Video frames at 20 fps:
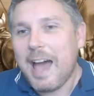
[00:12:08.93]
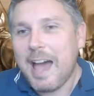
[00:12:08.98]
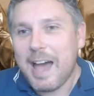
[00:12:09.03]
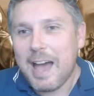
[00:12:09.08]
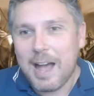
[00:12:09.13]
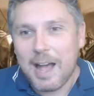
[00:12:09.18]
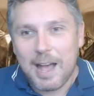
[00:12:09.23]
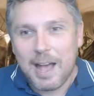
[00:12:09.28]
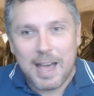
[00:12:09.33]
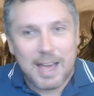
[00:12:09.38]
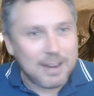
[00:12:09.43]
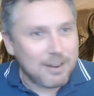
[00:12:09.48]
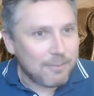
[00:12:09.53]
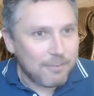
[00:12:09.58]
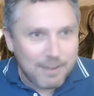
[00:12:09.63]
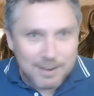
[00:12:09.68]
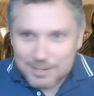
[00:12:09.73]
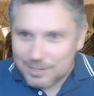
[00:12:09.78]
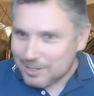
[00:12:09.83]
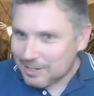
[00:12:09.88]
Uh, and
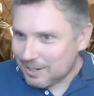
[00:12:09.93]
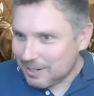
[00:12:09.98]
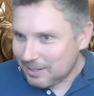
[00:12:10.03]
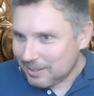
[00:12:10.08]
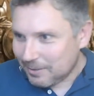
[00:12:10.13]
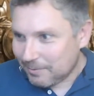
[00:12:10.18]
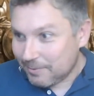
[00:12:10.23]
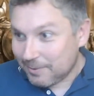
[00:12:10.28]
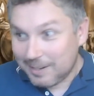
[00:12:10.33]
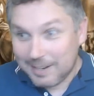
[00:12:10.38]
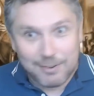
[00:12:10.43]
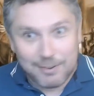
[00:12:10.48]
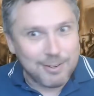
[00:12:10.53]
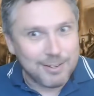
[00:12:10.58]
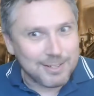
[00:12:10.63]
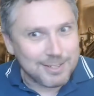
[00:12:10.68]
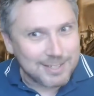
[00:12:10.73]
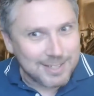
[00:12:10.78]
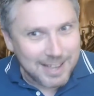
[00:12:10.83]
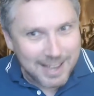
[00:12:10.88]
eventually the
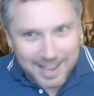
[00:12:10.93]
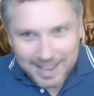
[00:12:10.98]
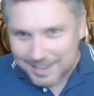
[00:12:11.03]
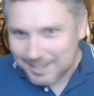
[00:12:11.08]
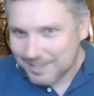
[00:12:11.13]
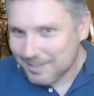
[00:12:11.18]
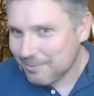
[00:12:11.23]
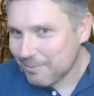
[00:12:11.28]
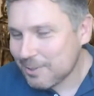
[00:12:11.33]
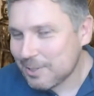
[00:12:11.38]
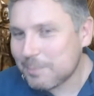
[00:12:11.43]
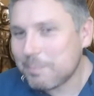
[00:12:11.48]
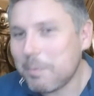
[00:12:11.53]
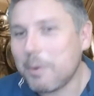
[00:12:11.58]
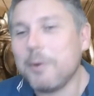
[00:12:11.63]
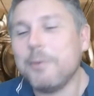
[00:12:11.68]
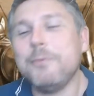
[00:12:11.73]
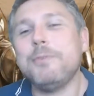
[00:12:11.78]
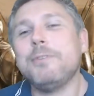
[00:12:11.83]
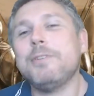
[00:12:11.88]
Valyrians had to
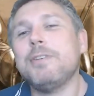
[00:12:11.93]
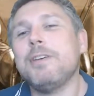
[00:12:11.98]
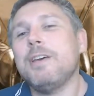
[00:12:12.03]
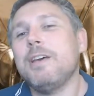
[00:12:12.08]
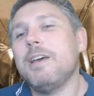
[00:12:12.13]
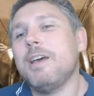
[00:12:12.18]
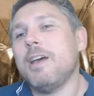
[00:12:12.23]
respond.